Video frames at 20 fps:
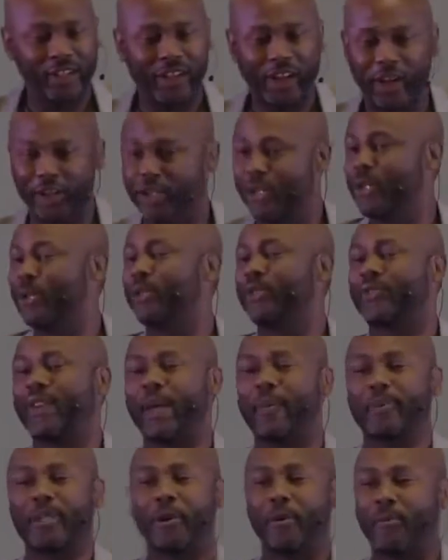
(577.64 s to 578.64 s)
a huge
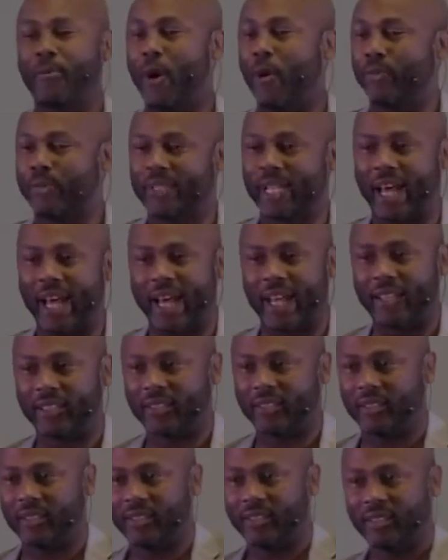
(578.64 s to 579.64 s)
family on both sides.
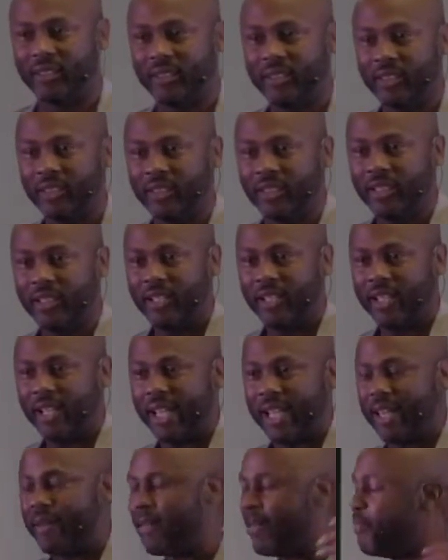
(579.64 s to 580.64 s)

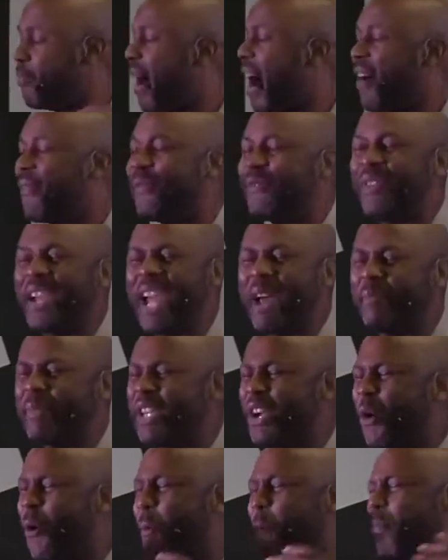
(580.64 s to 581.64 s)
And my
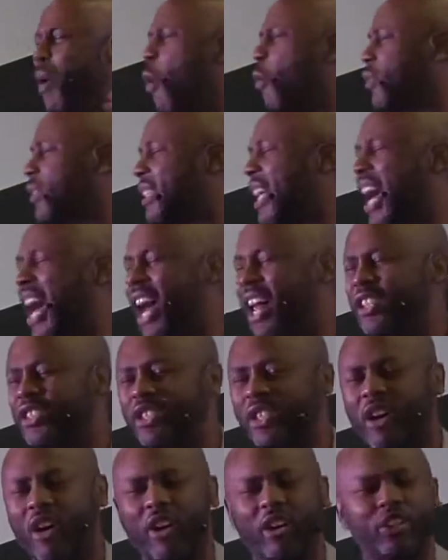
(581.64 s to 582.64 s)
family on both sides
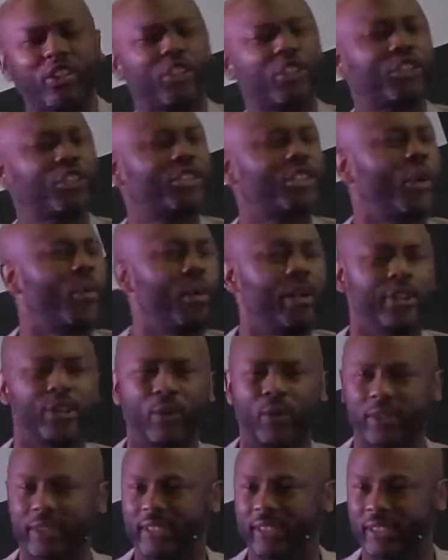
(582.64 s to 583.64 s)
are so
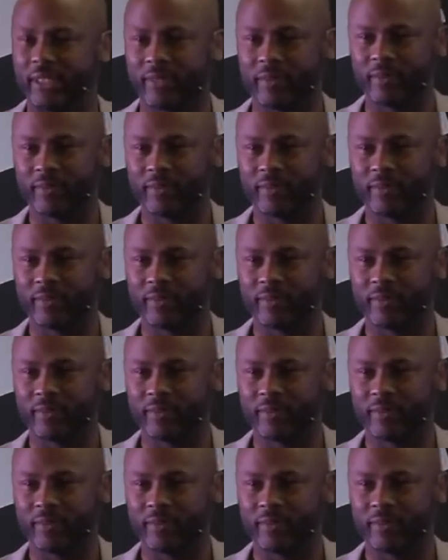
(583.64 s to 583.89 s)
anointed.